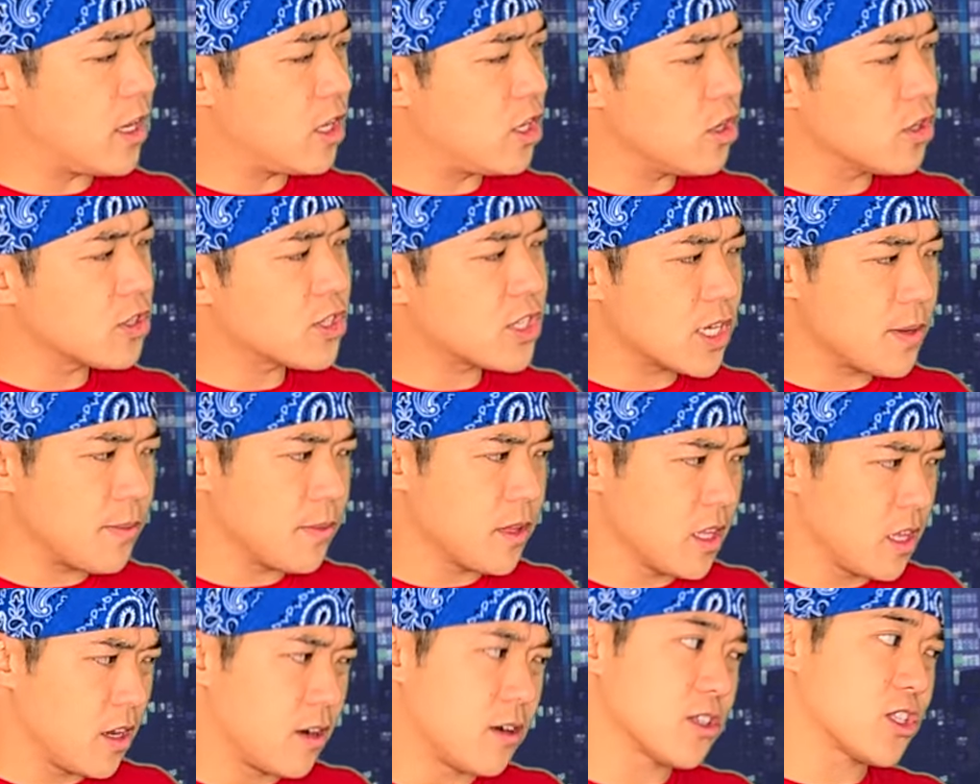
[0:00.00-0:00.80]
you seem a
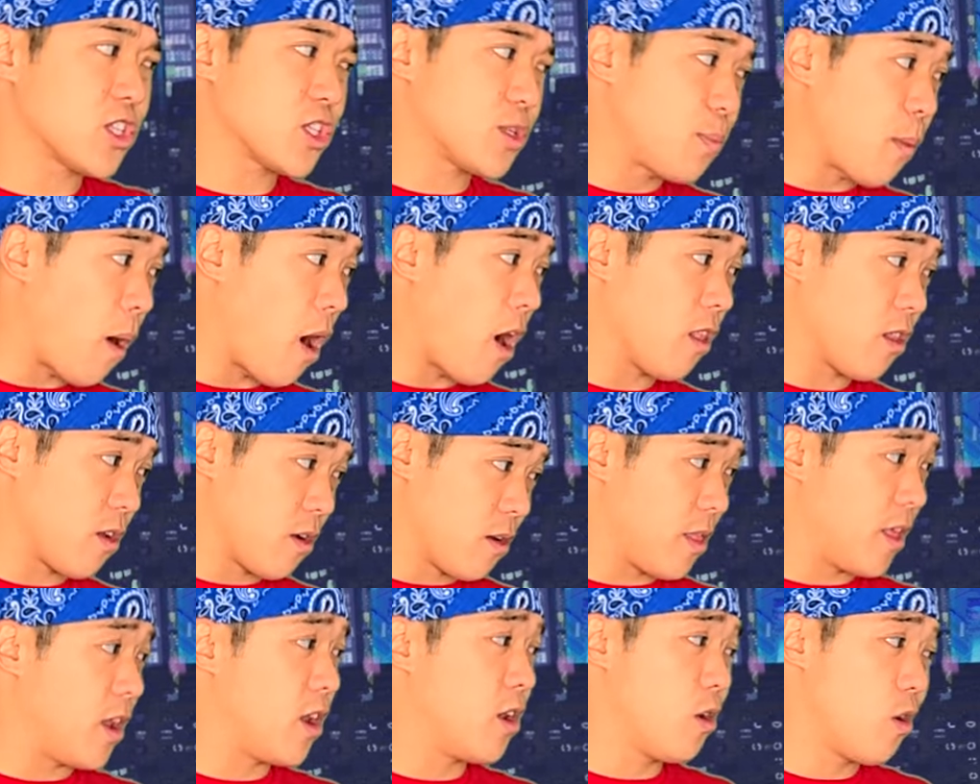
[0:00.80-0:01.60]
little smaller
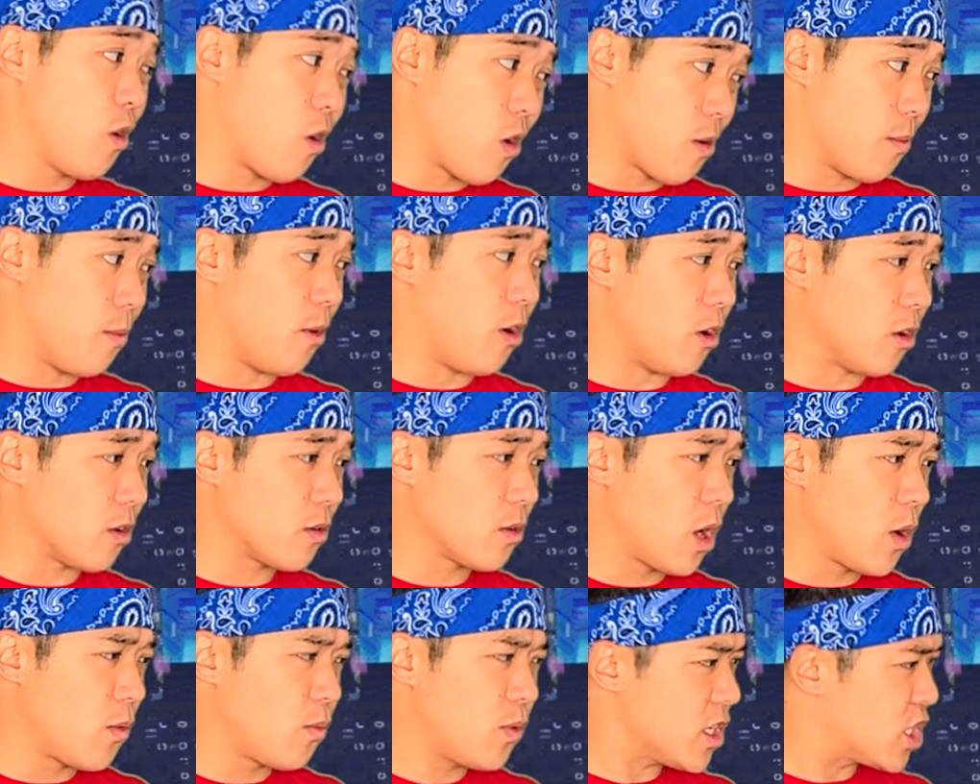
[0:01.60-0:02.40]
than normal.
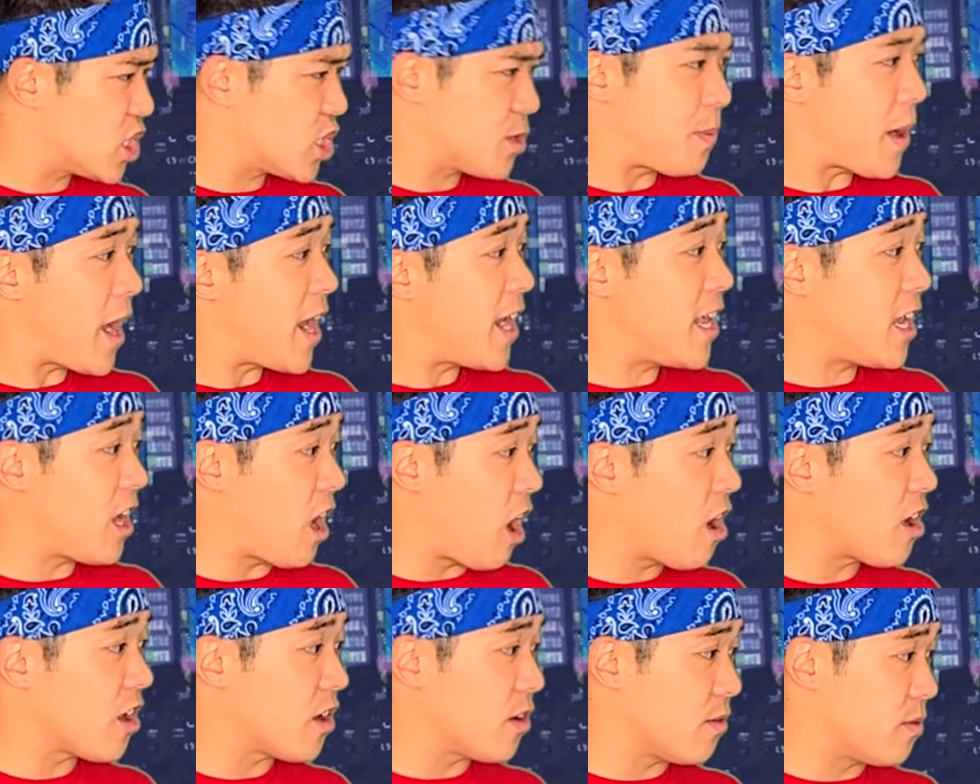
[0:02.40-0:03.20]
Which Spidey
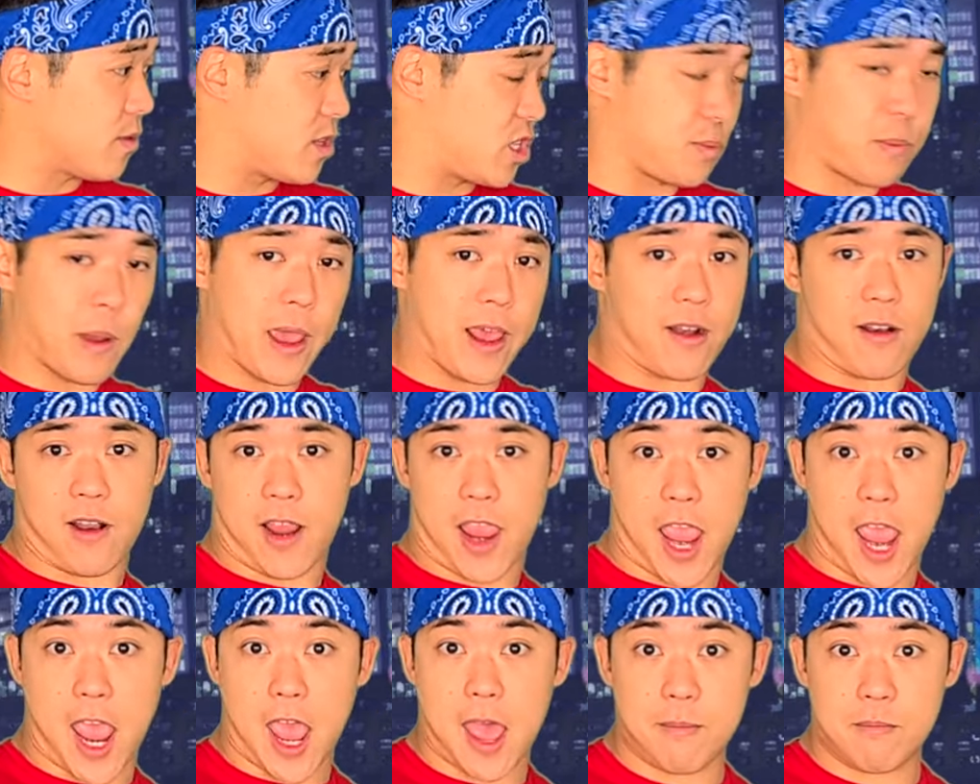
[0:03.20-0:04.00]
are you?
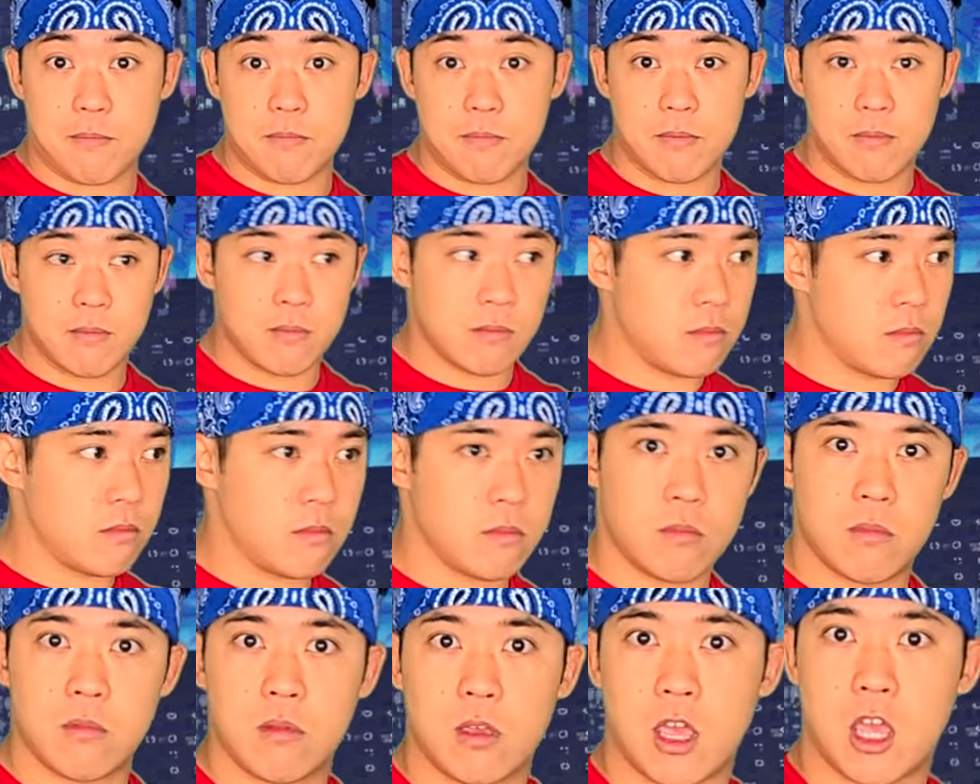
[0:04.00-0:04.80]
Spider-Ham?
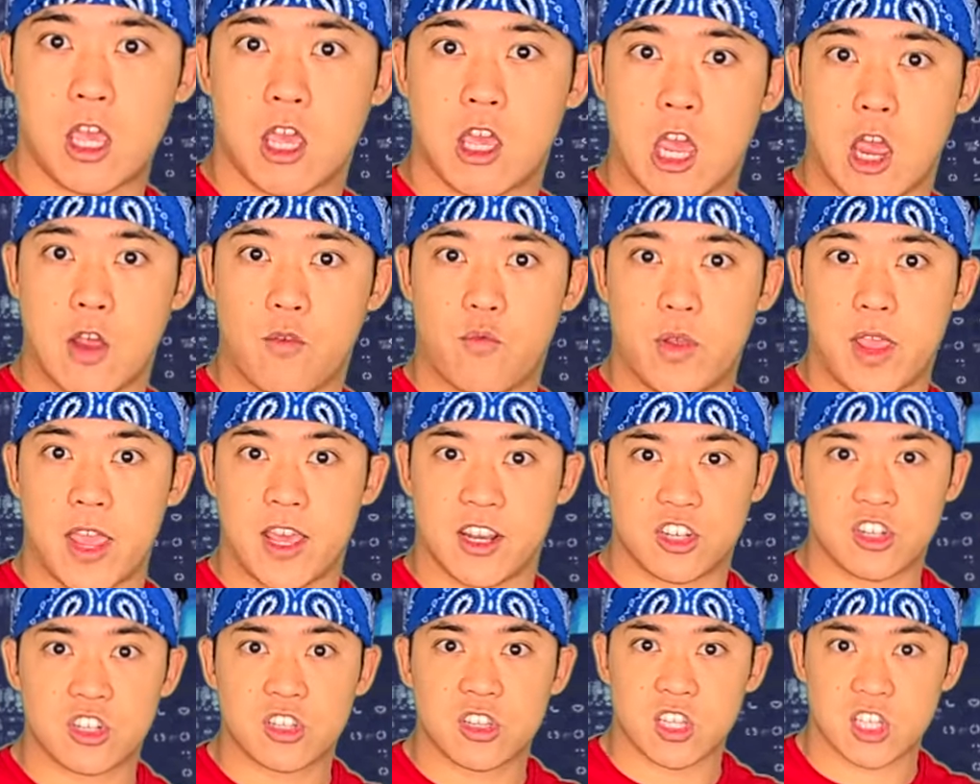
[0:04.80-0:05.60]
Have we
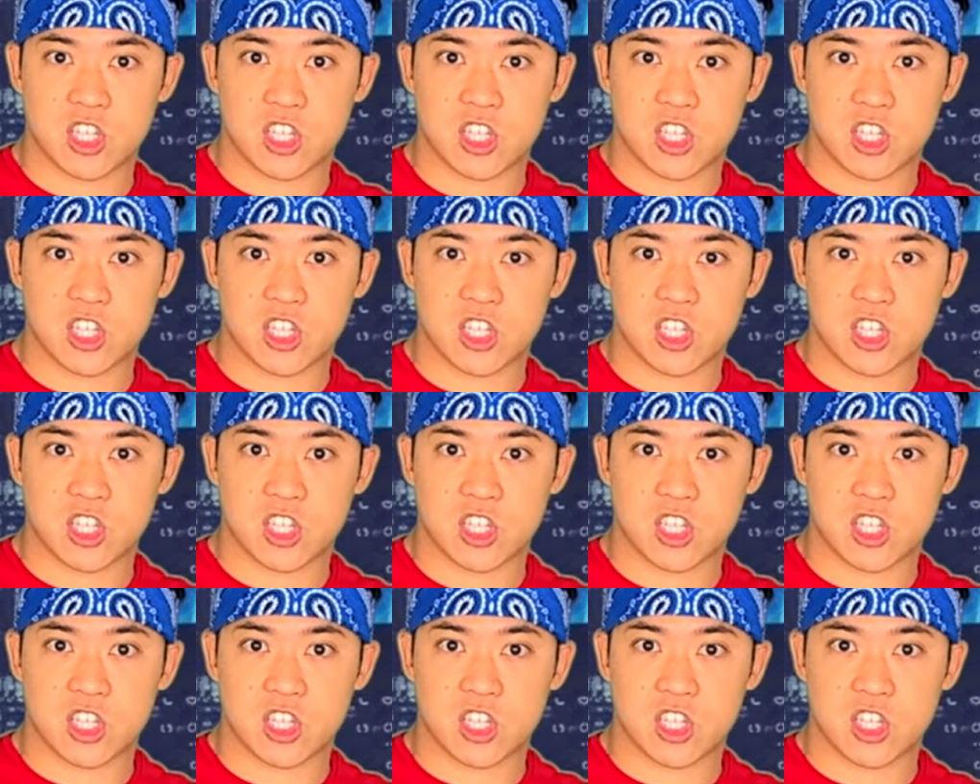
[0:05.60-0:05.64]
entered the